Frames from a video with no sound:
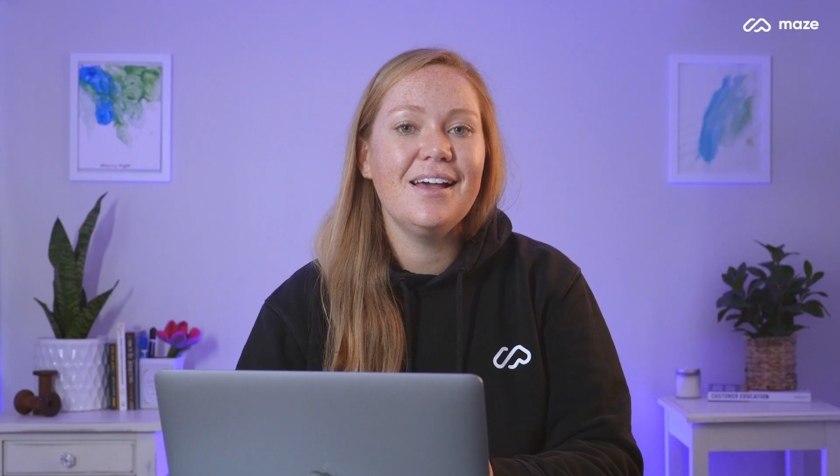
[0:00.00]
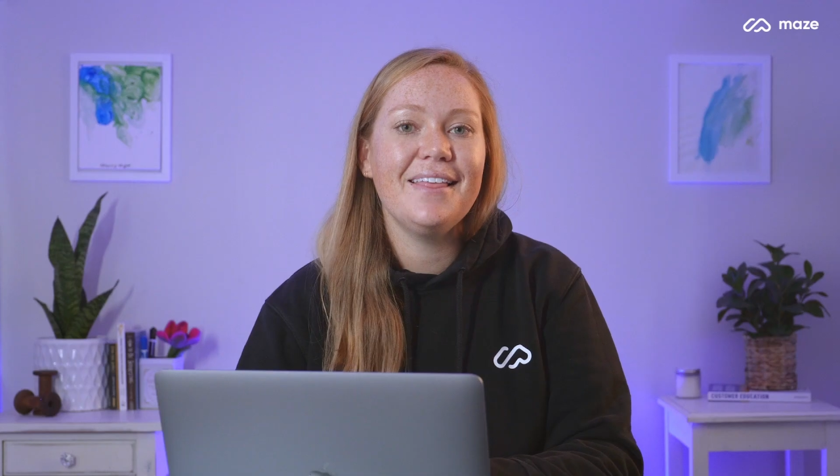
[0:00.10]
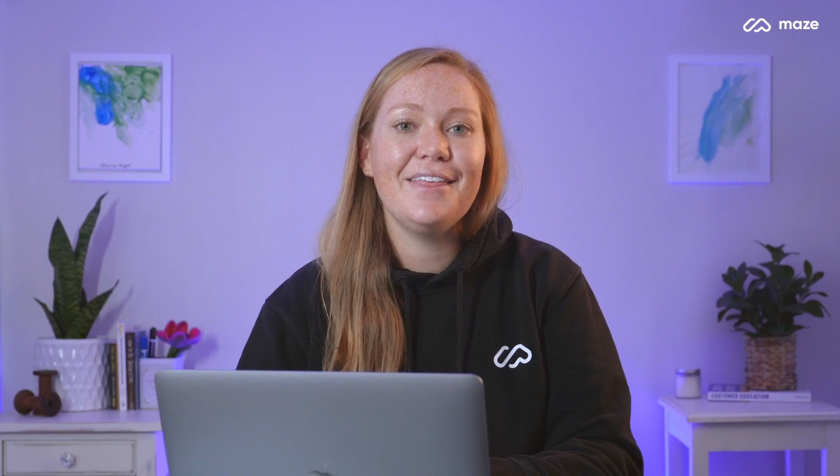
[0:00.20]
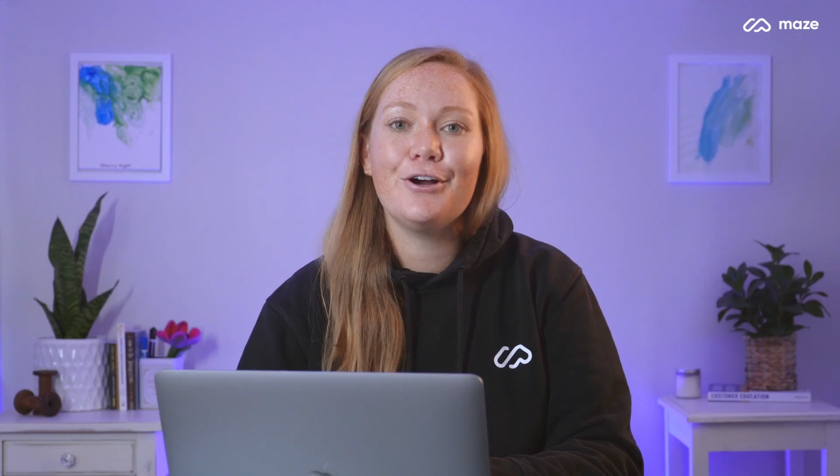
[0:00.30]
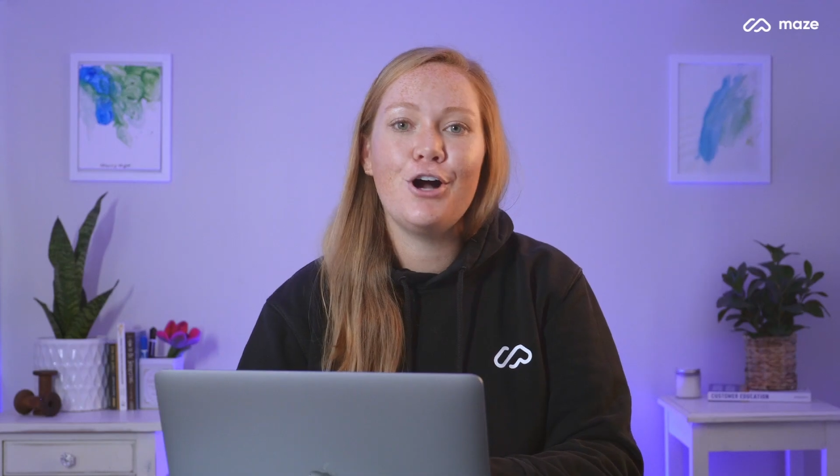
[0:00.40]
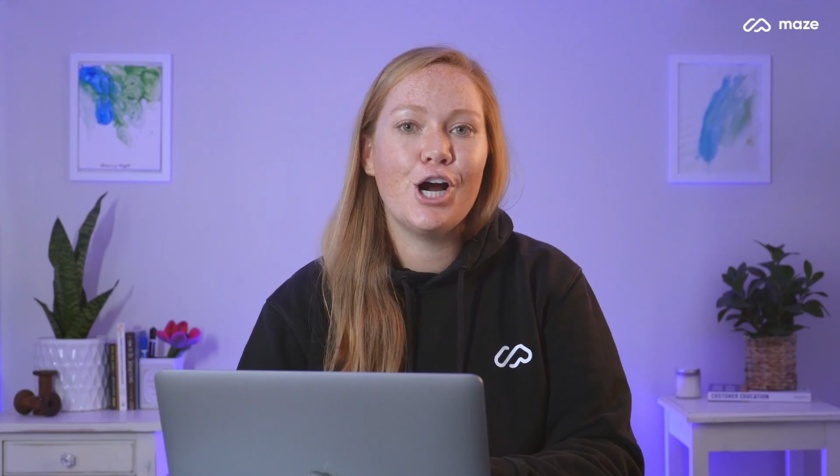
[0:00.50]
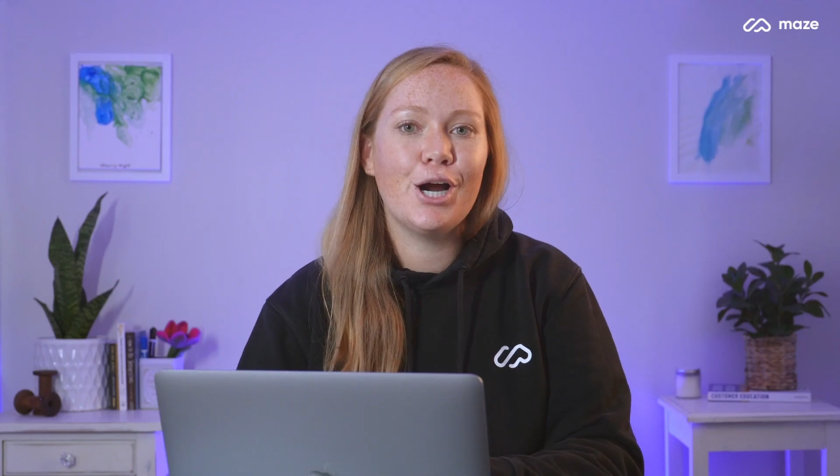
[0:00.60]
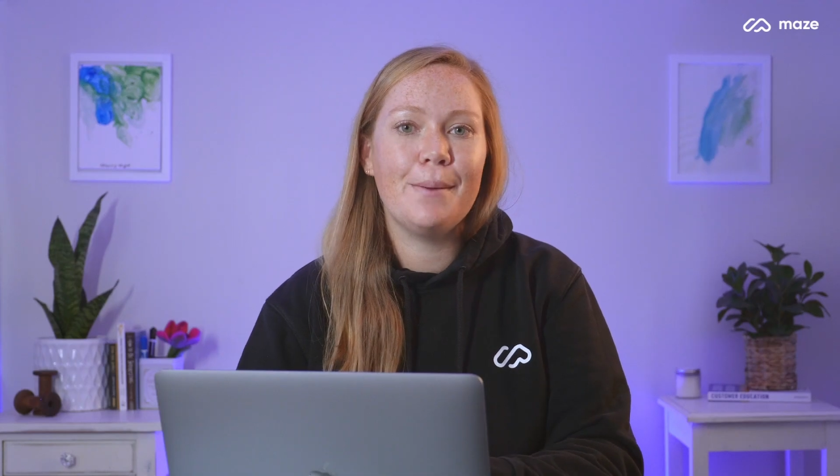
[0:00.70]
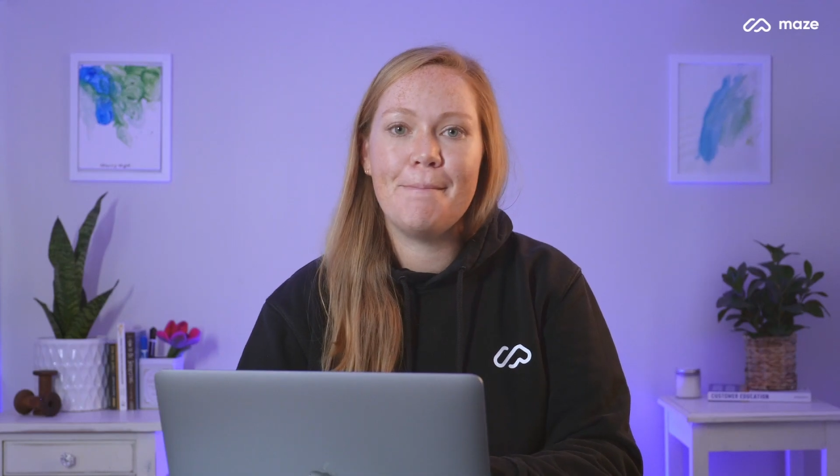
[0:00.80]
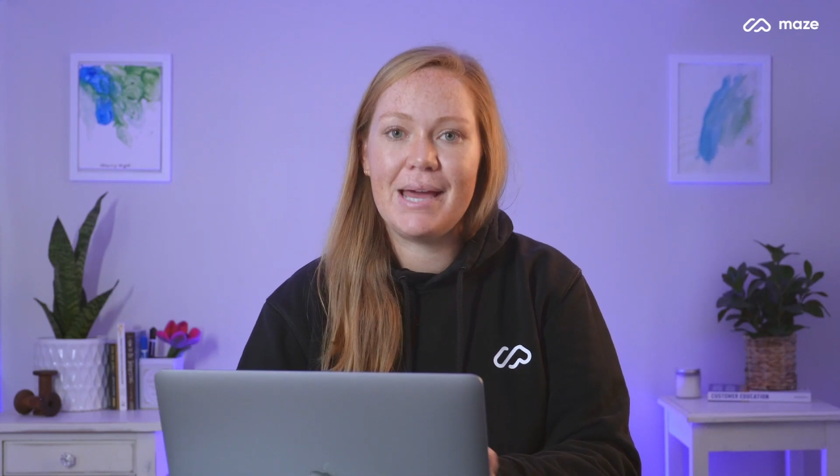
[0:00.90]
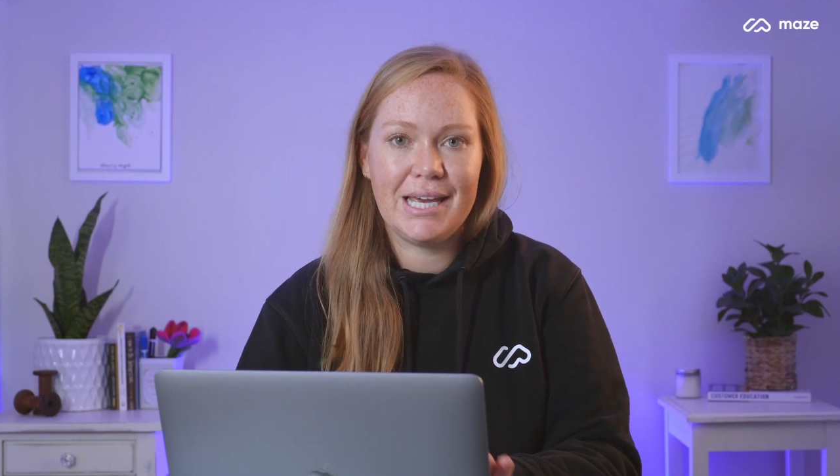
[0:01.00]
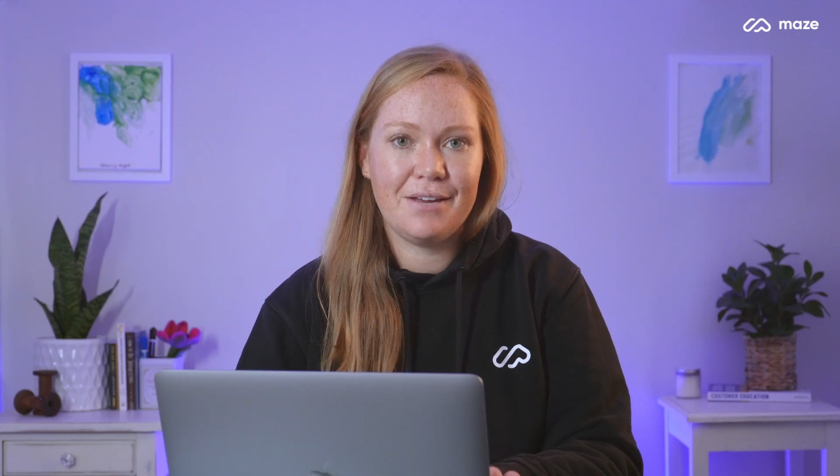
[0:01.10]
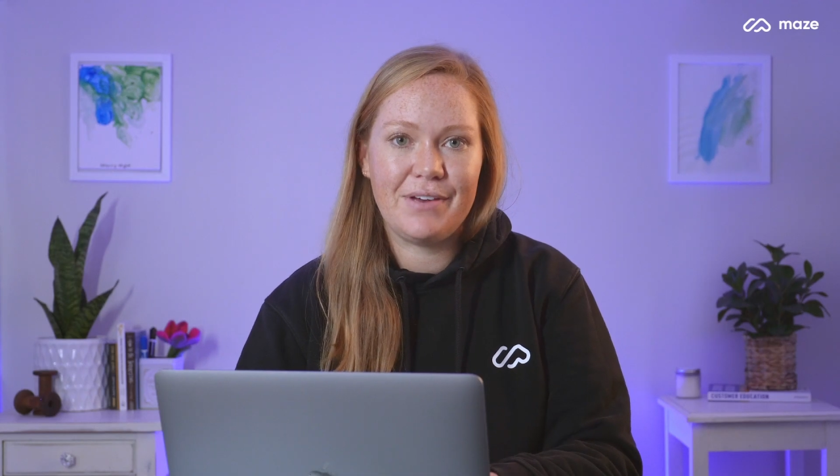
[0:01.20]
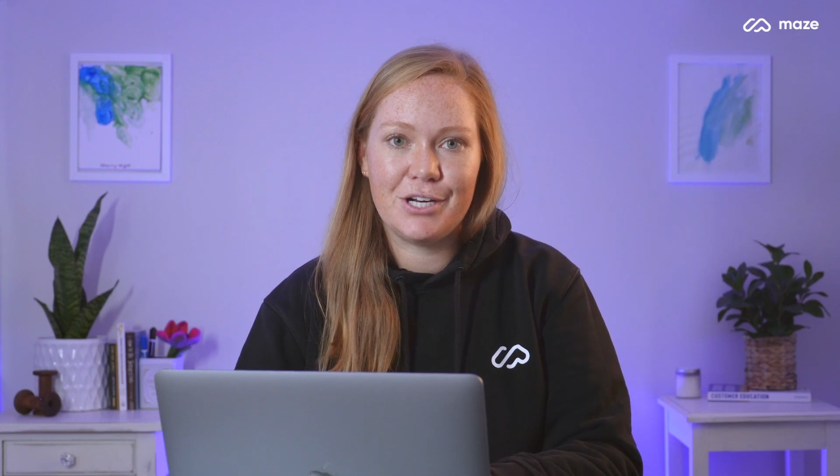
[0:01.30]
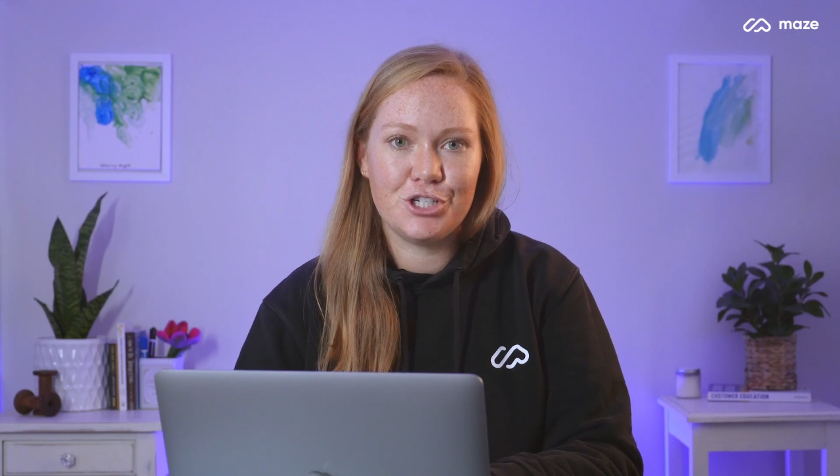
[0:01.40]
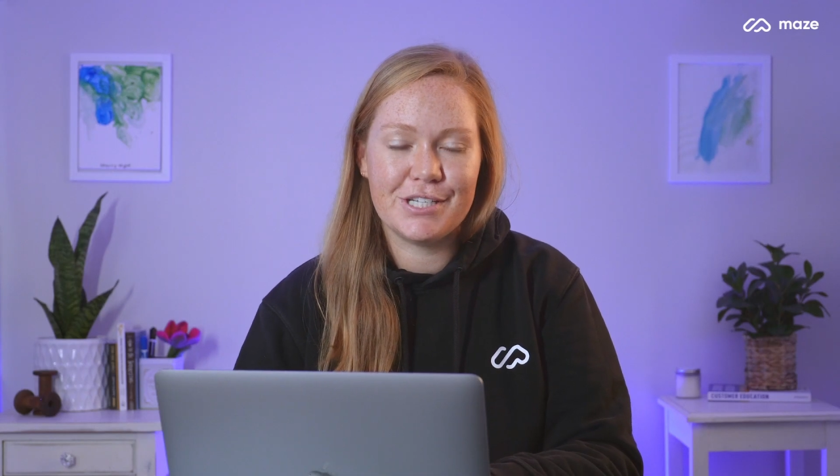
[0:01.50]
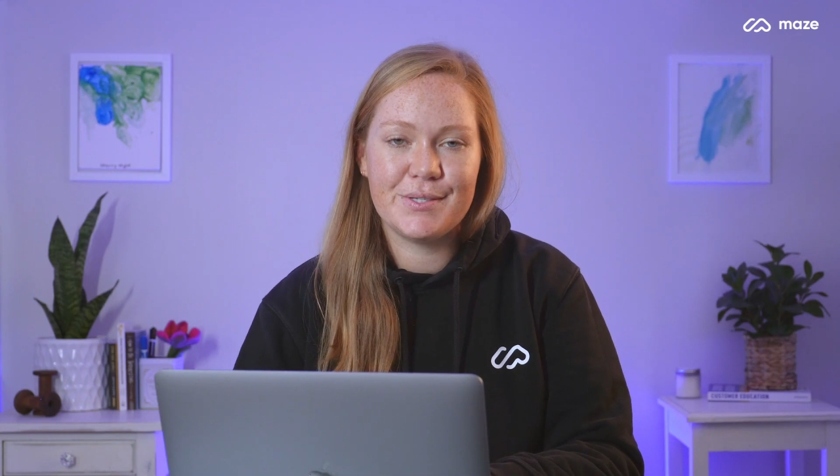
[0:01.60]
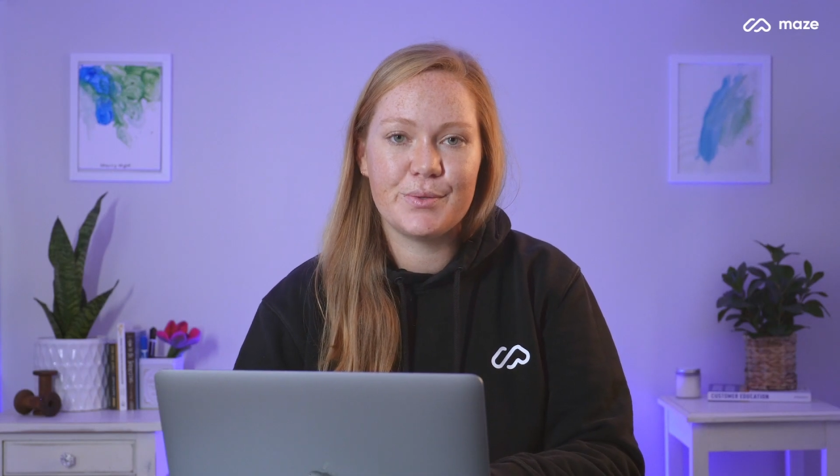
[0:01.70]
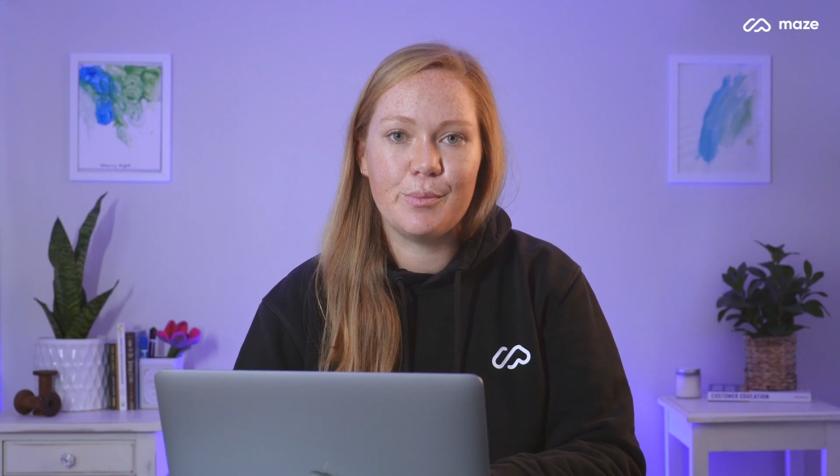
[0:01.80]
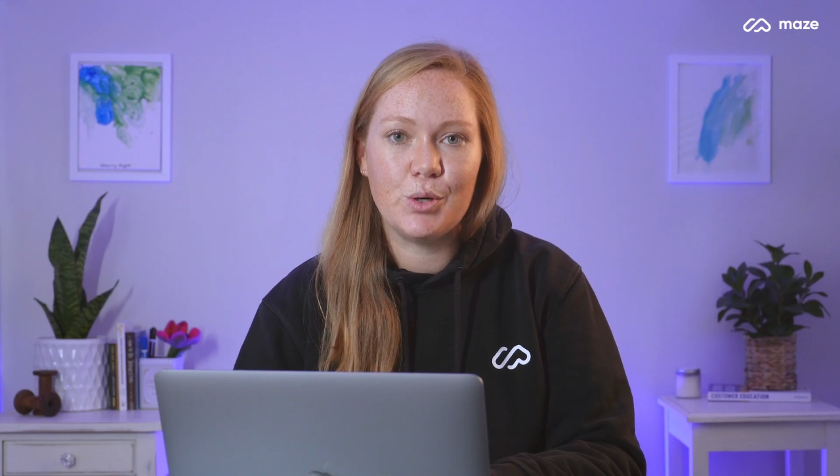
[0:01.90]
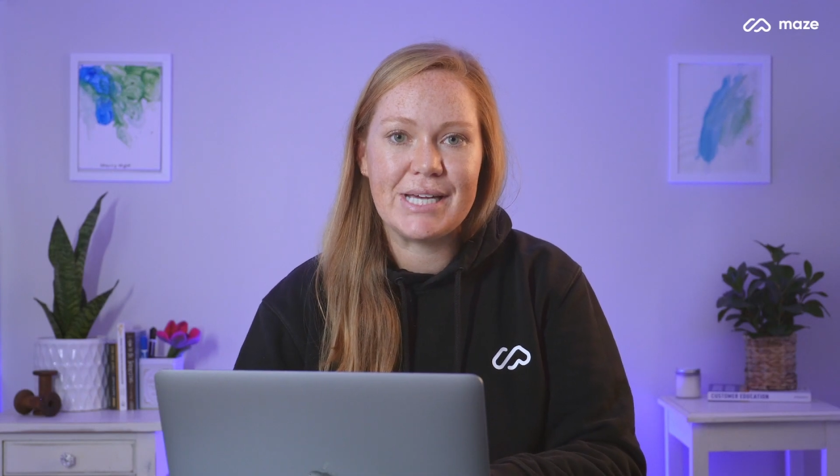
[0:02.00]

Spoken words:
There are many advantages to remote